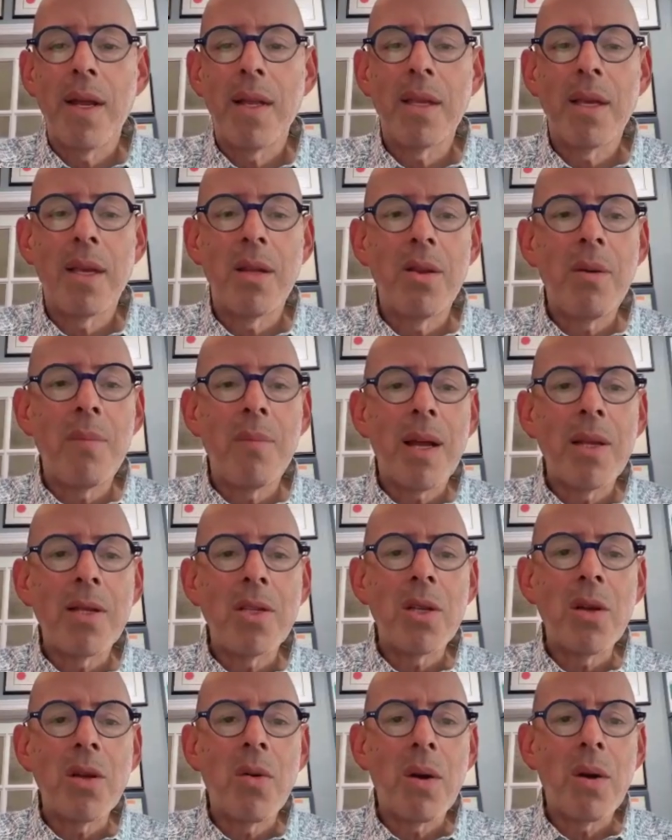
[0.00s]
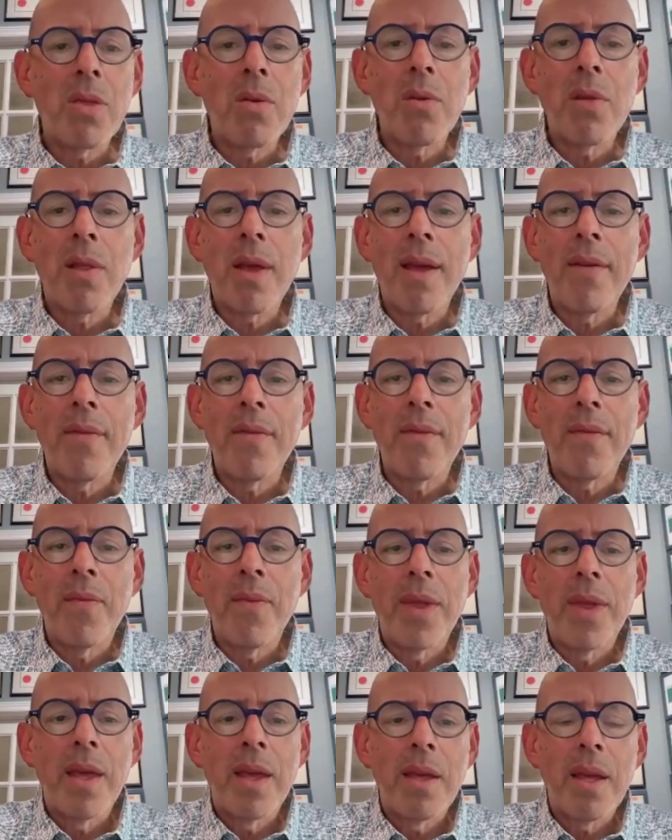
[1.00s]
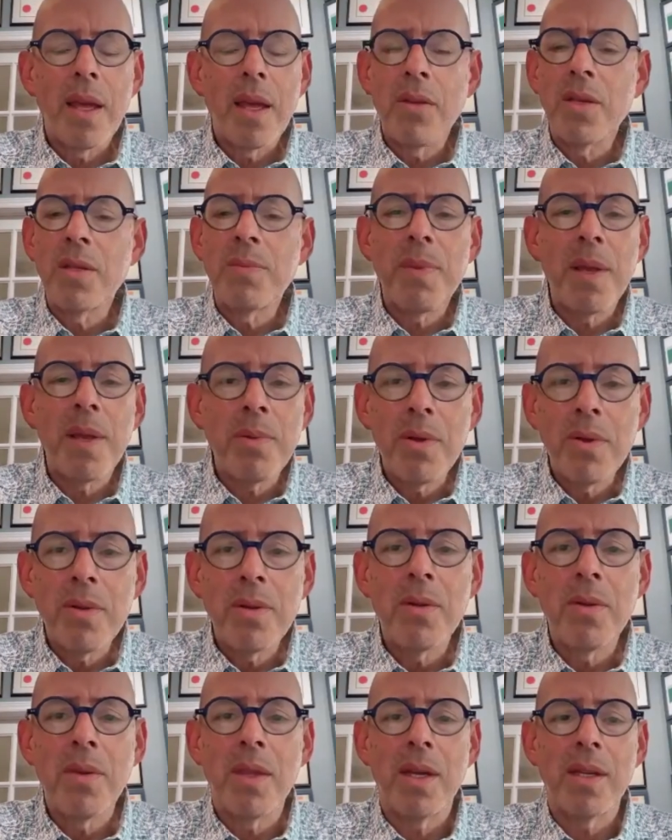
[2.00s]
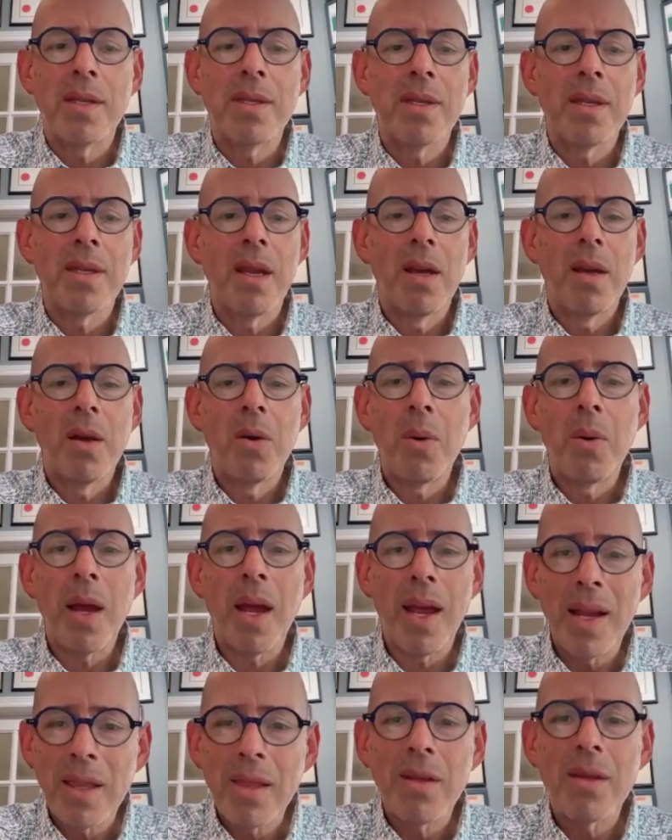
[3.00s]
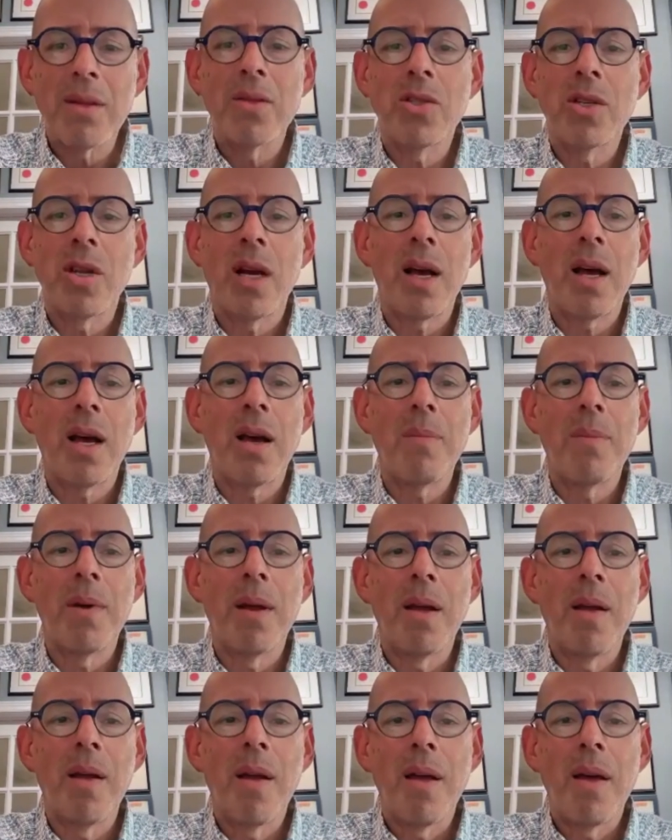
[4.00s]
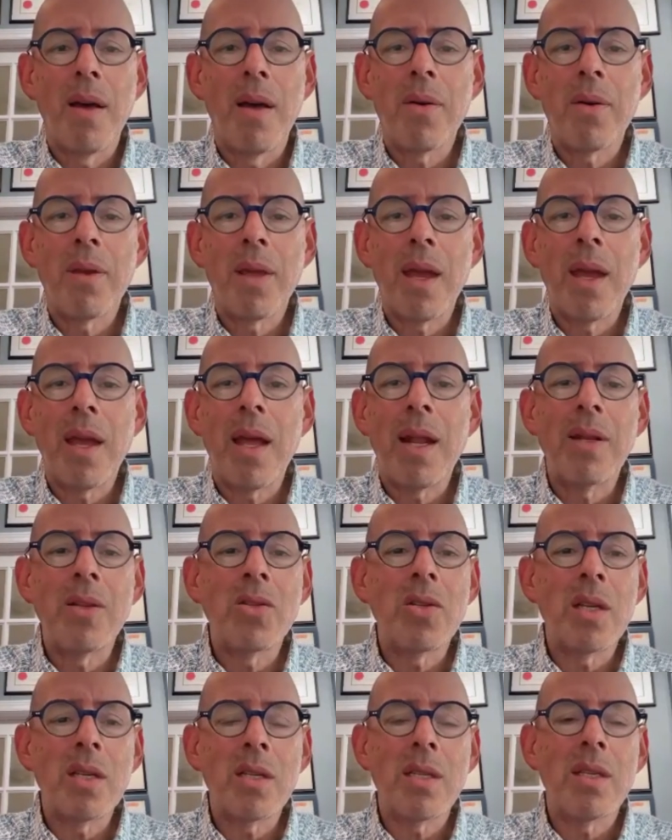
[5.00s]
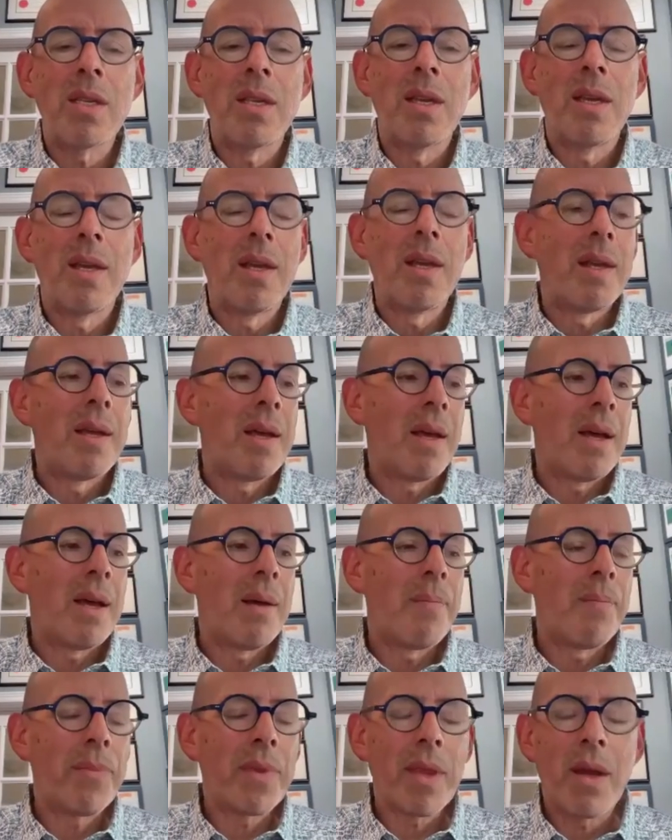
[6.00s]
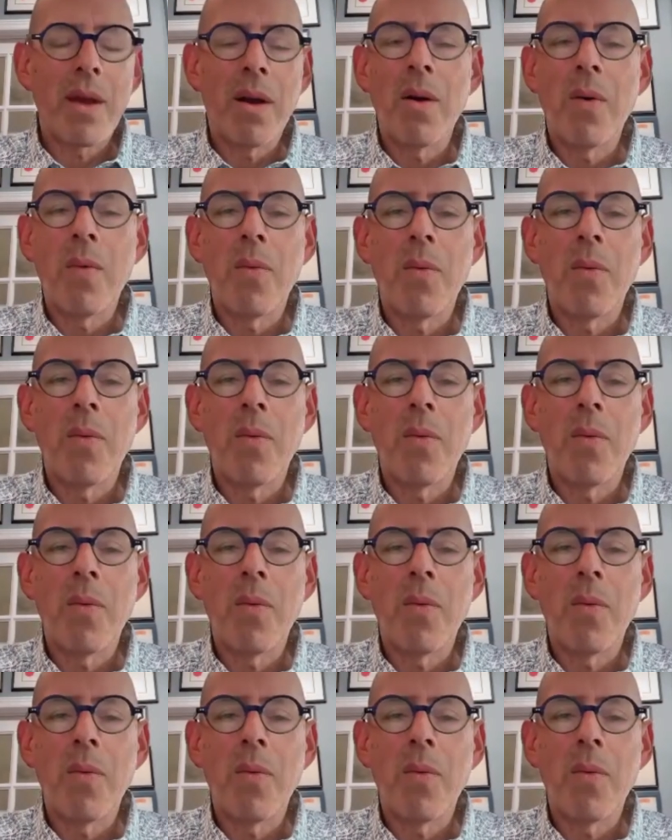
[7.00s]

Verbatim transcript: Can you imagine going through life, and there's people who do this, who hate their job, okay, and it just it